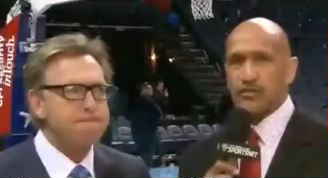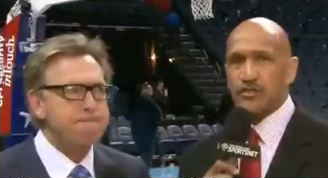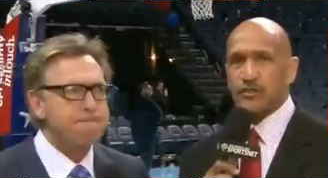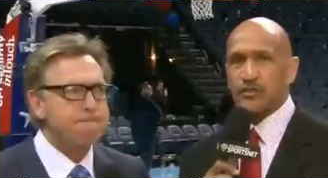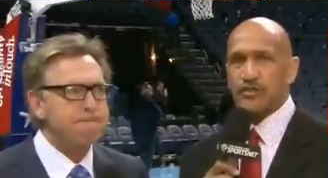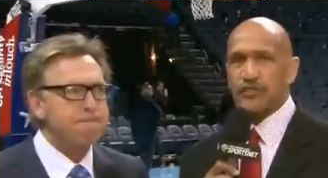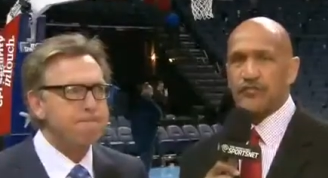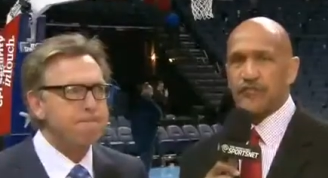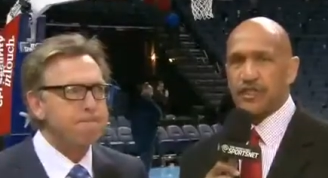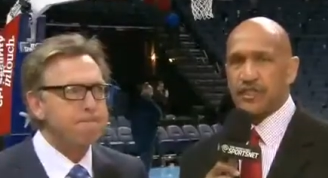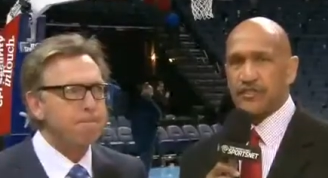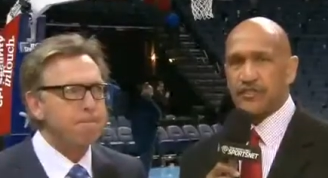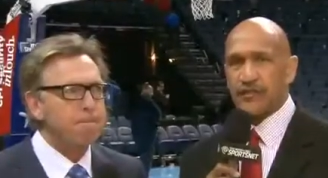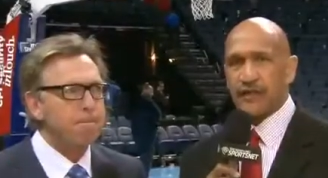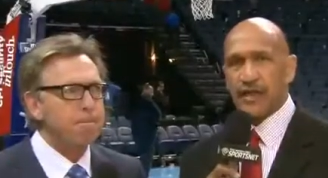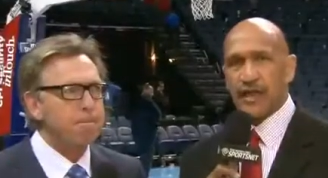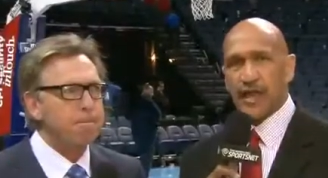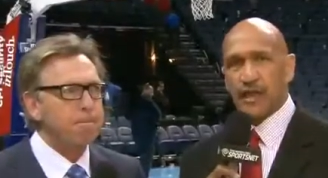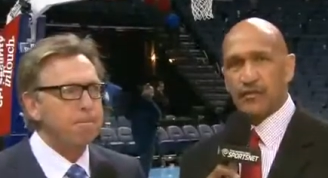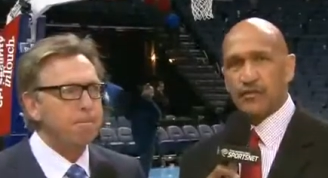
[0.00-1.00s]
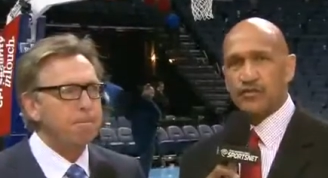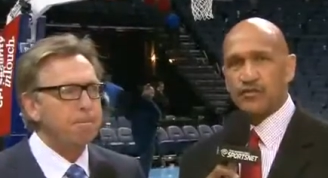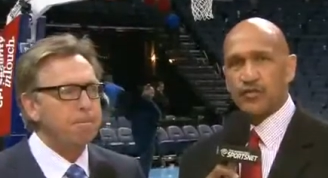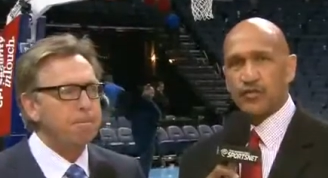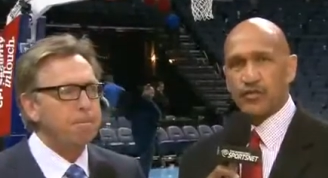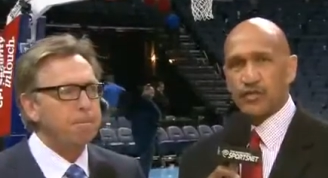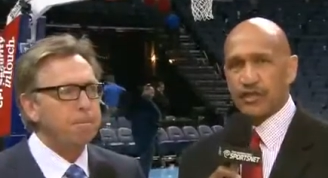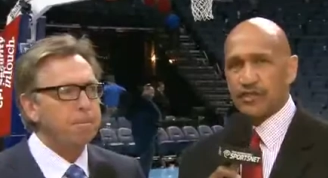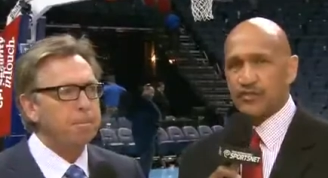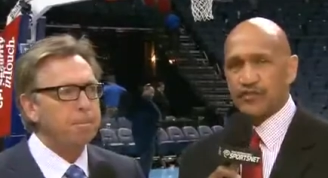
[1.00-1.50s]
Speaker 1: to defensively. I was
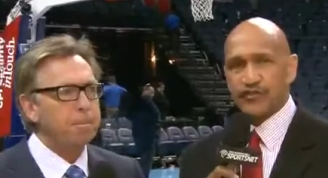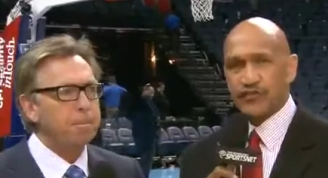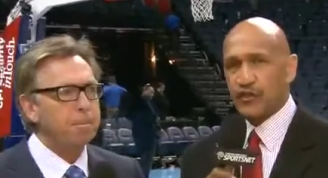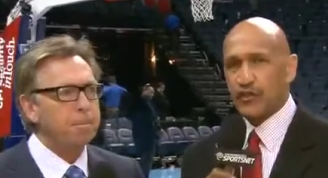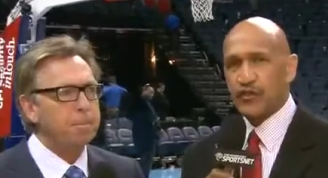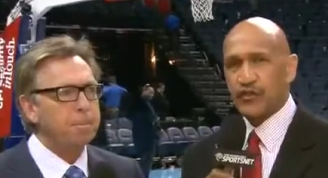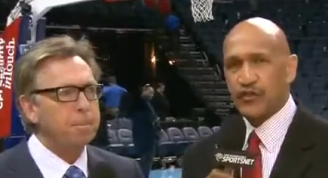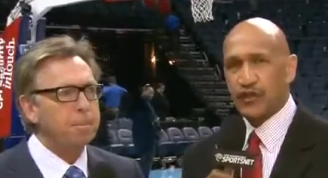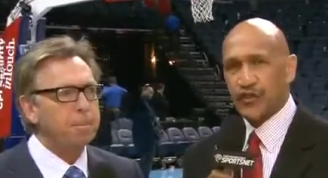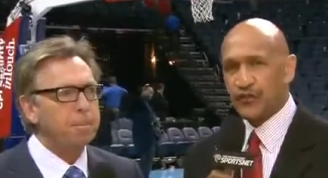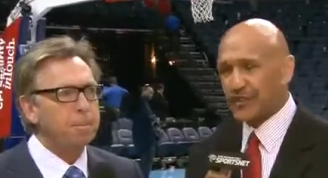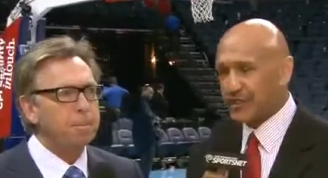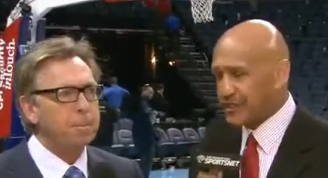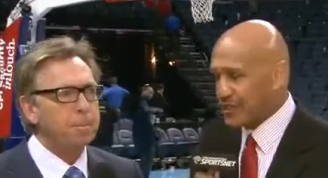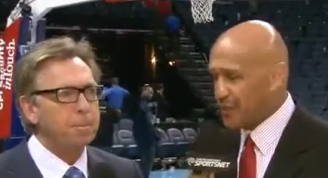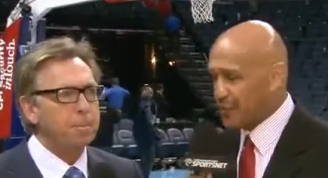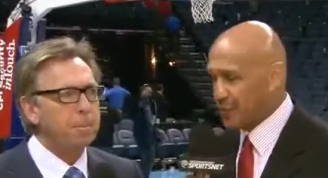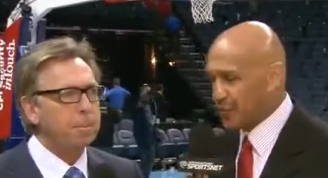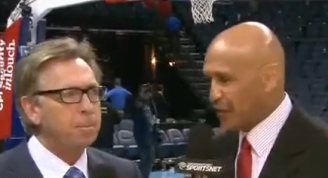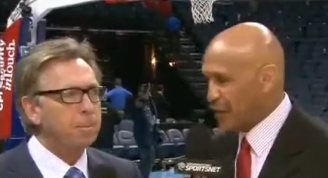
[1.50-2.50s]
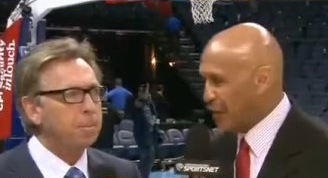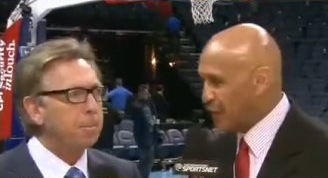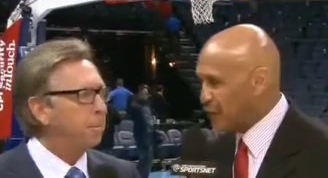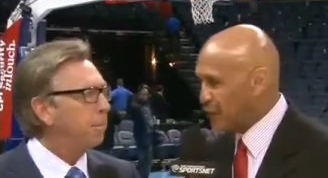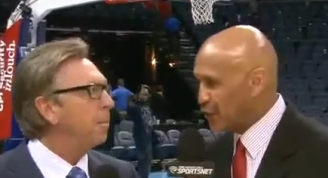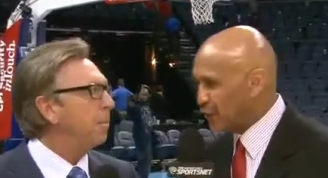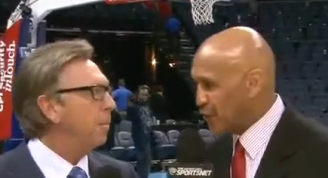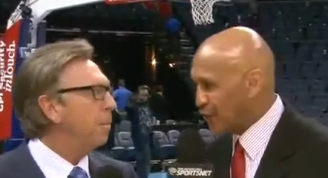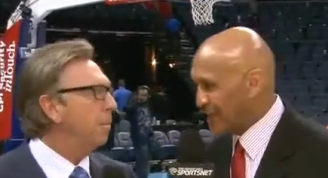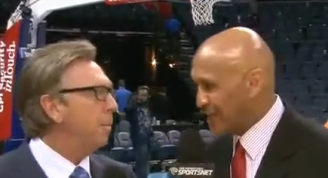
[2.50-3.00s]
concerned though that they were never
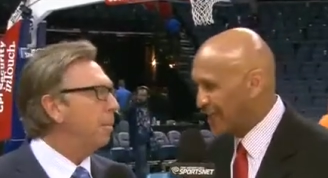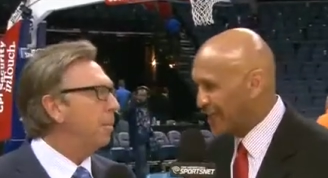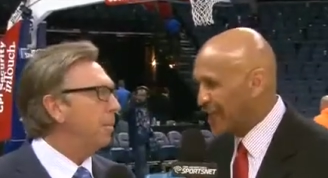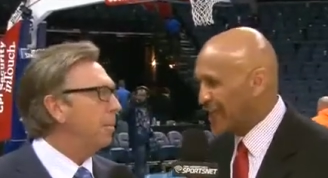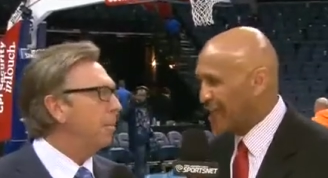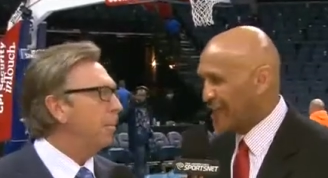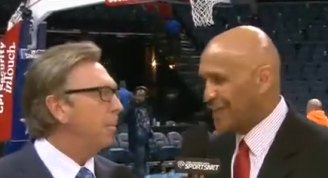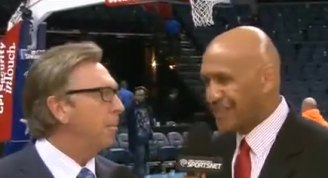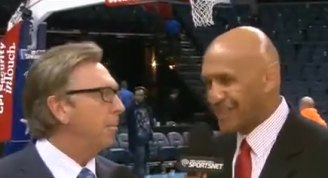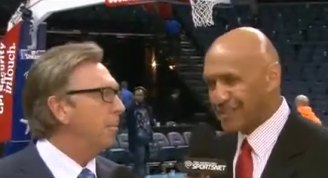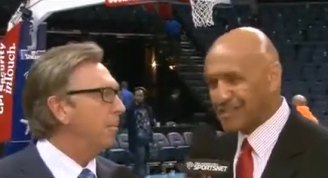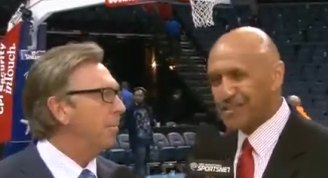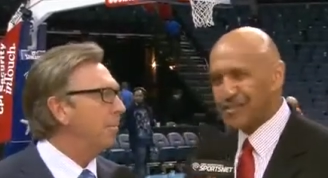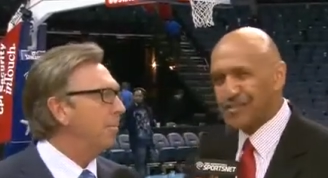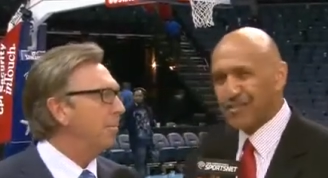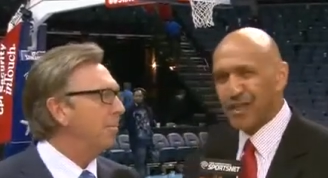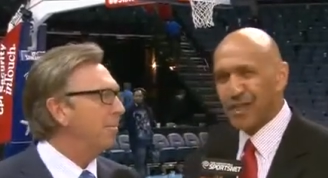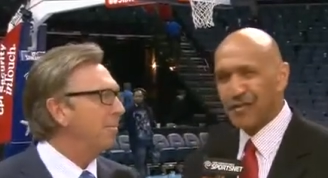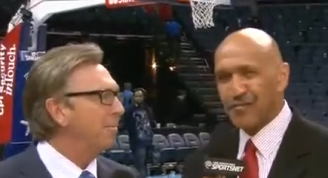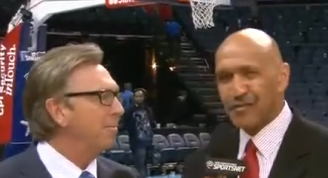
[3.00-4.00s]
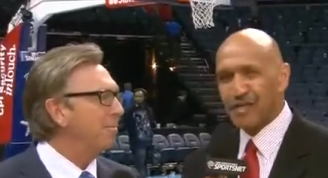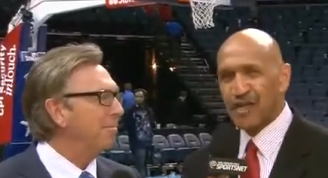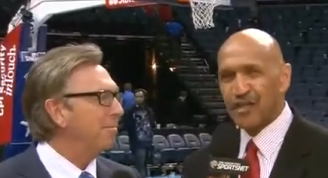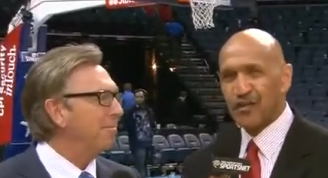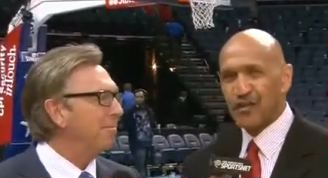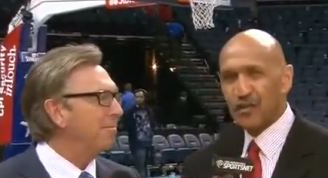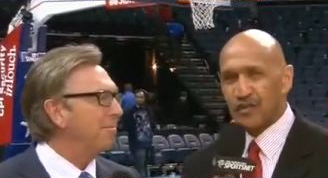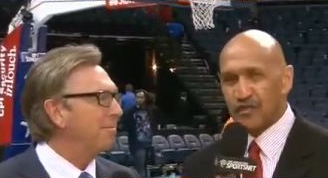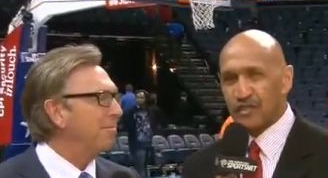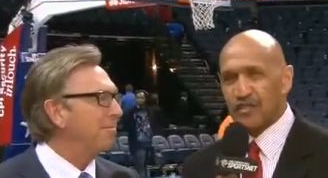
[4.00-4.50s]
going to get the job done
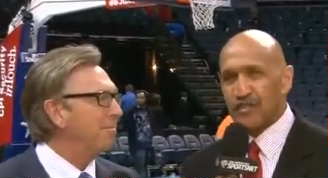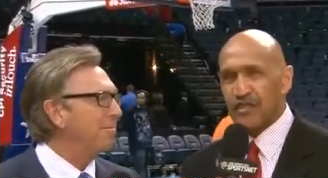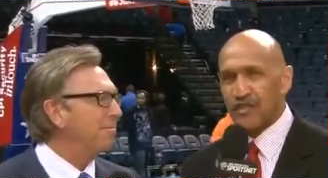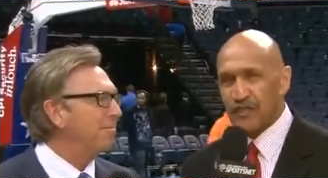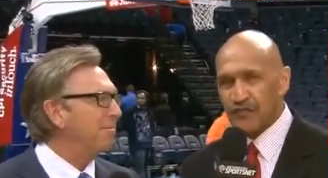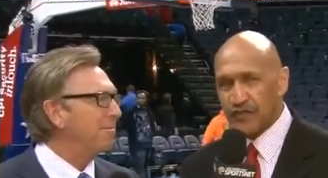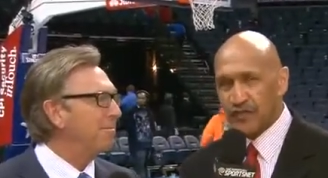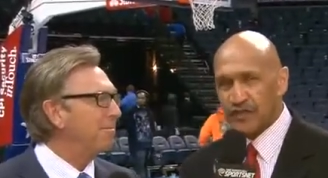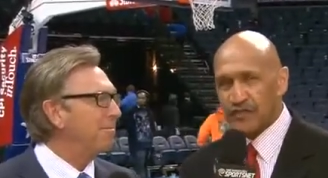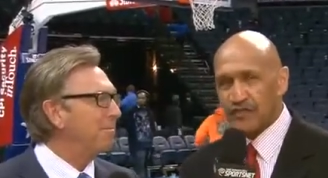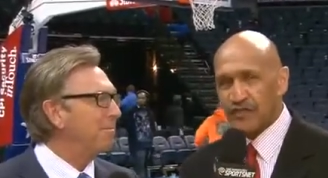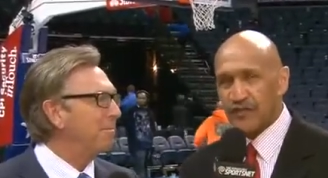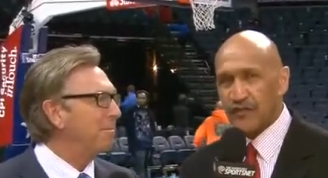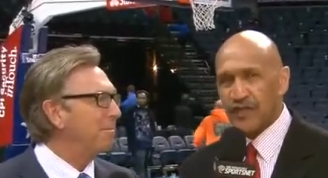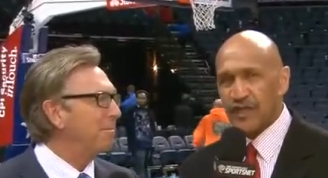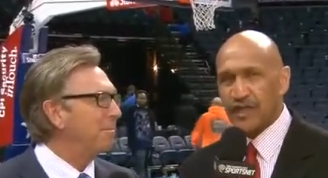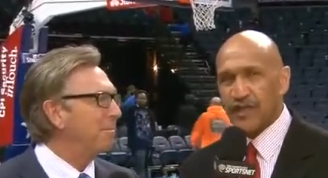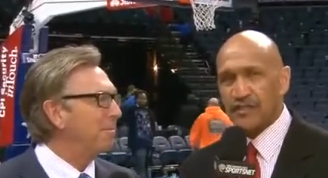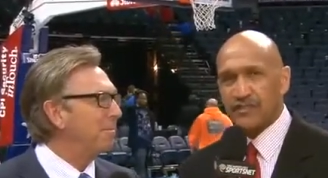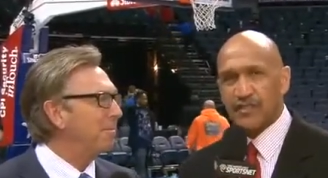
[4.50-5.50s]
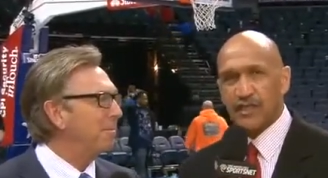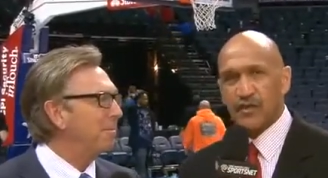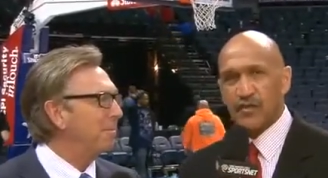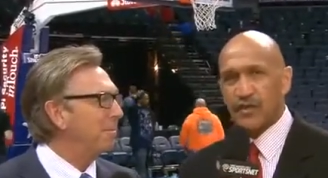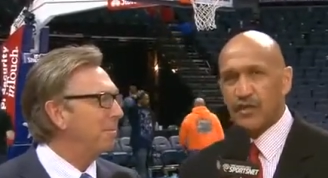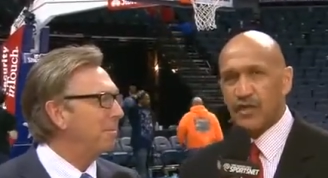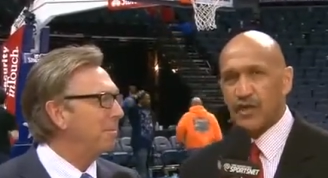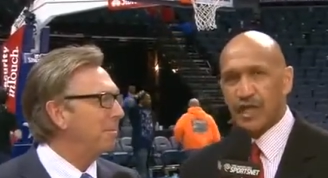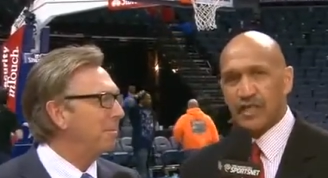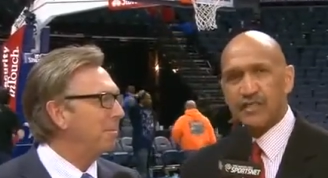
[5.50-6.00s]
on the defensive end as they were
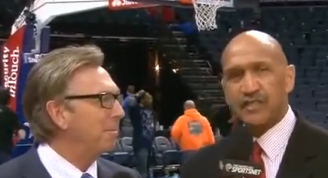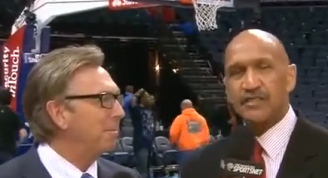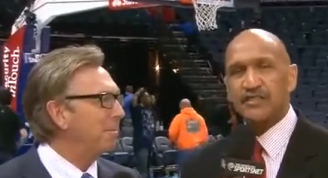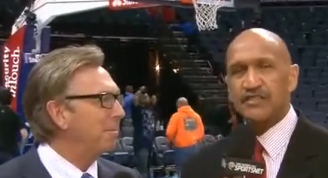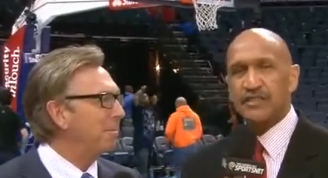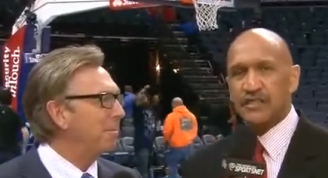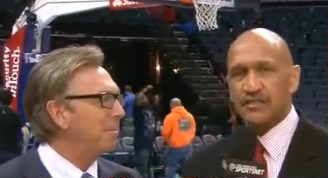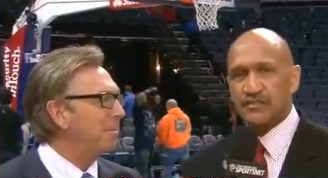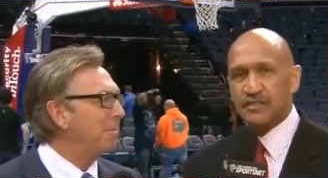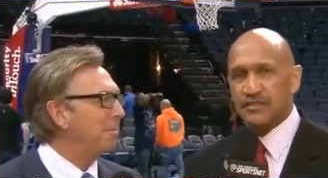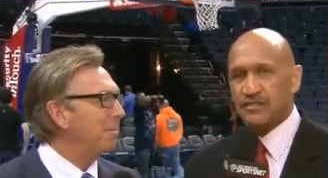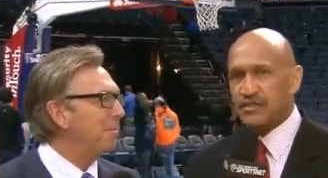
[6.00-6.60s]
not contesting